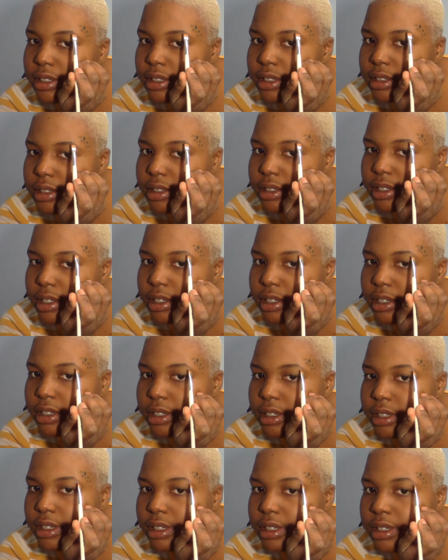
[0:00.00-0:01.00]

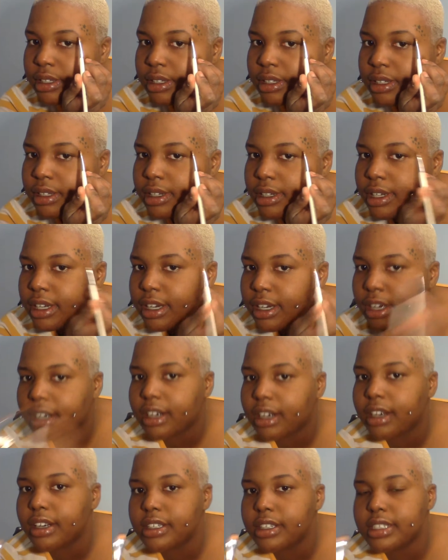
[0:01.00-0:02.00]
the
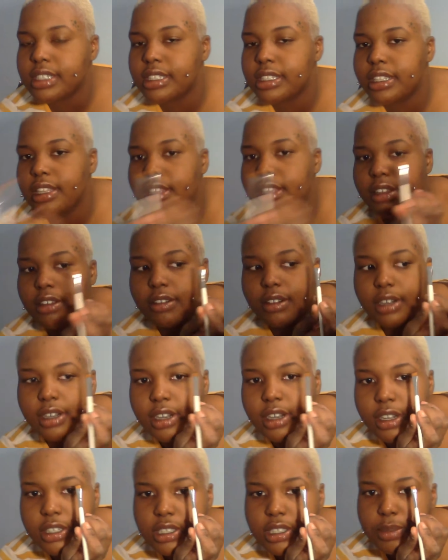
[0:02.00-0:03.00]
arch, the lower
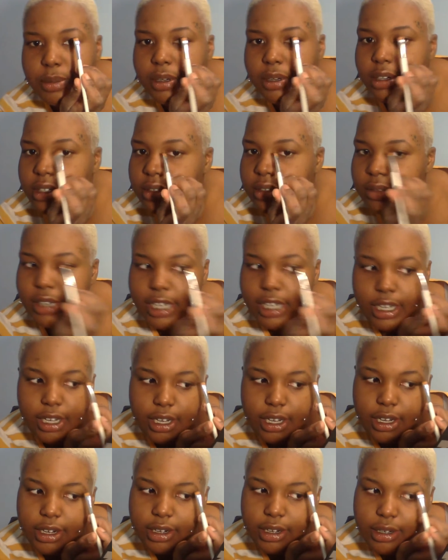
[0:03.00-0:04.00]
arch part right
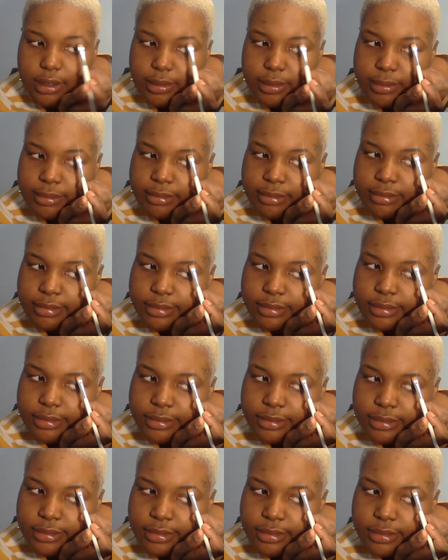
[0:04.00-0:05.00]
here
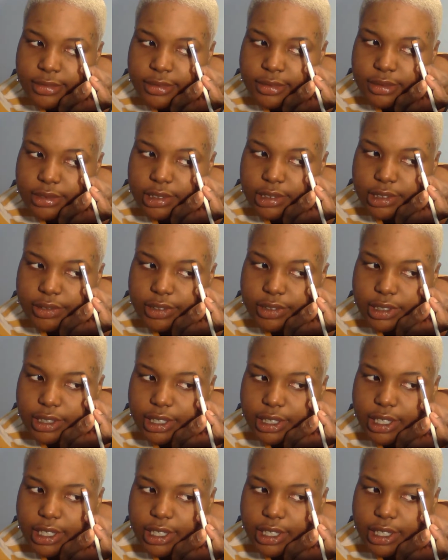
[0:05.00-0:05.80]
of your